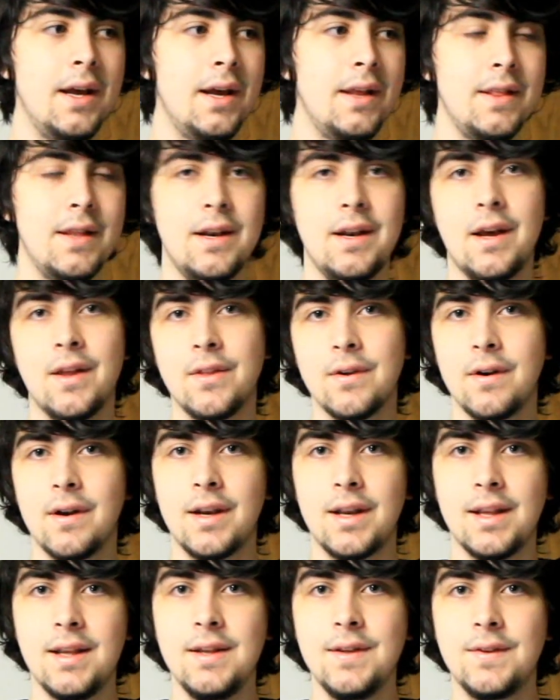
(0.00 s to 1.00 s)
and then other
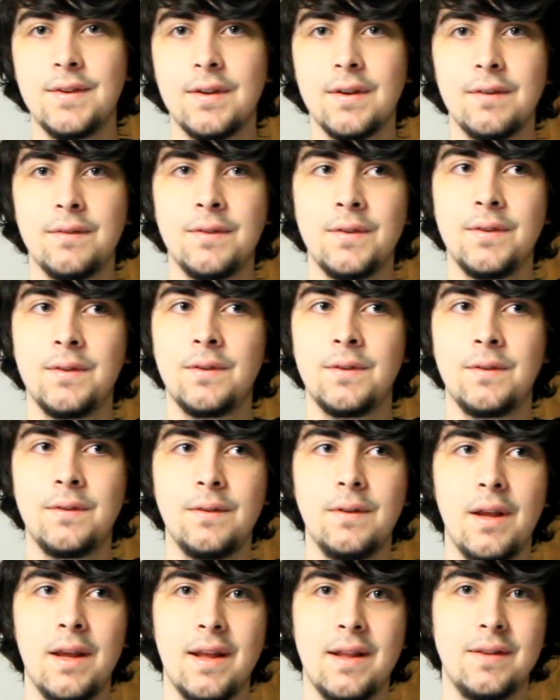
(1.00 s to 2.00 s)
adhesives,
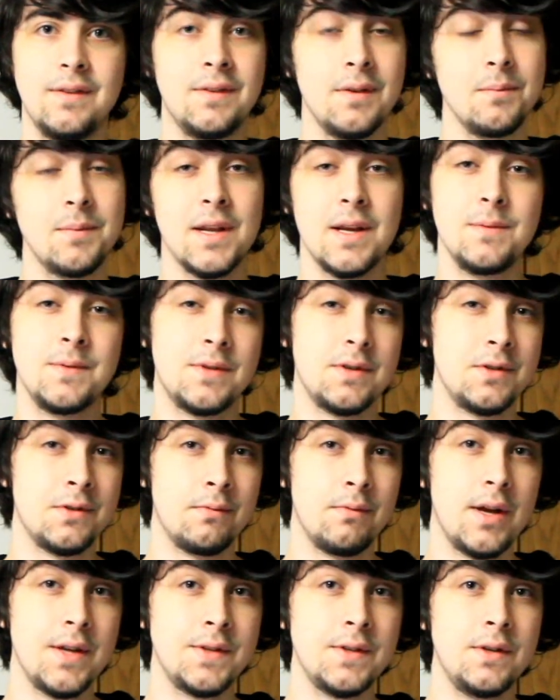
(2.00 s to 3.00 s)
and sometimes
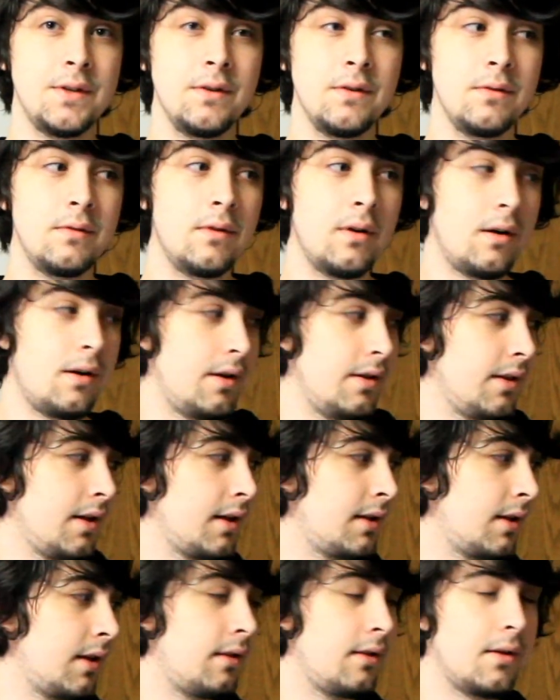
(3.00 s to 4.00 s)
there's residue on
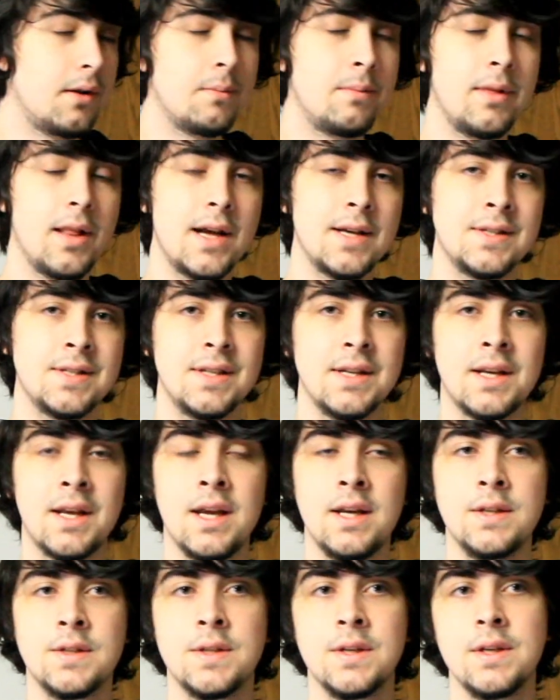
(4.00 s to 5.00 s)
like the clear plastic
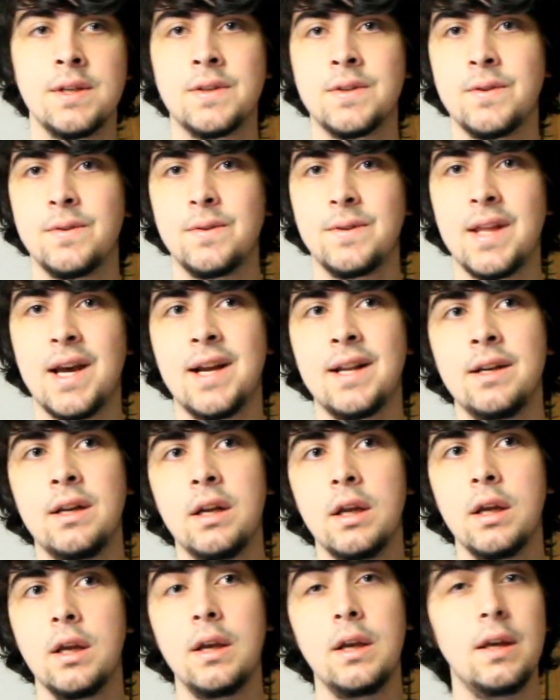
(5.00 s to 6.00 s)
casing, so that
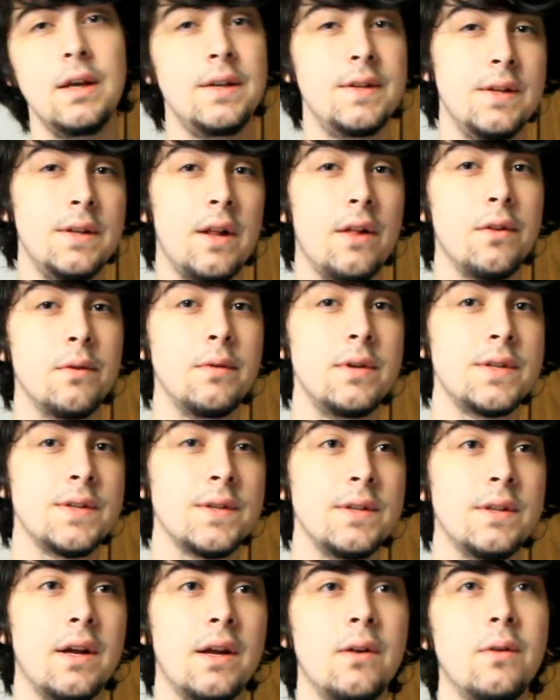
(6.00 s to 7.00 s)
is another
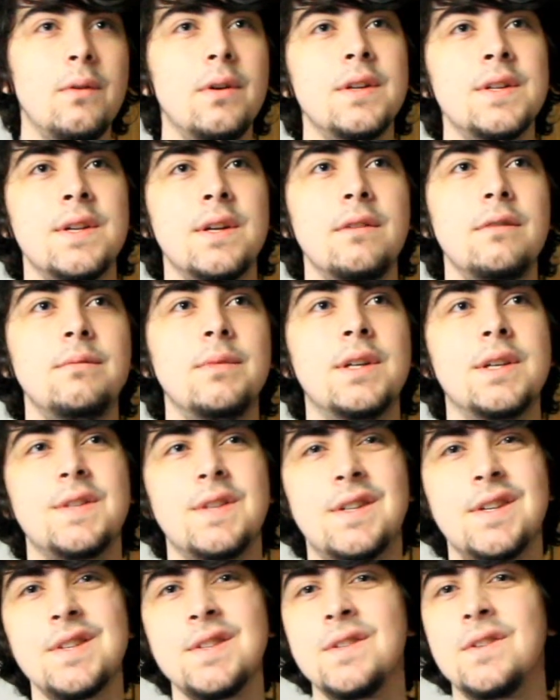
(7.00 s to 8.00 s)
reason I don't want to sell them,
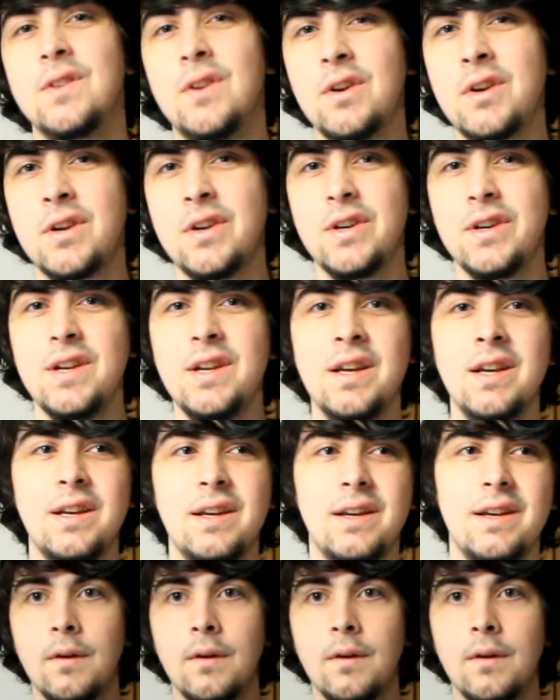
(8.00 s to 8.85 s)
because it doesn't look good.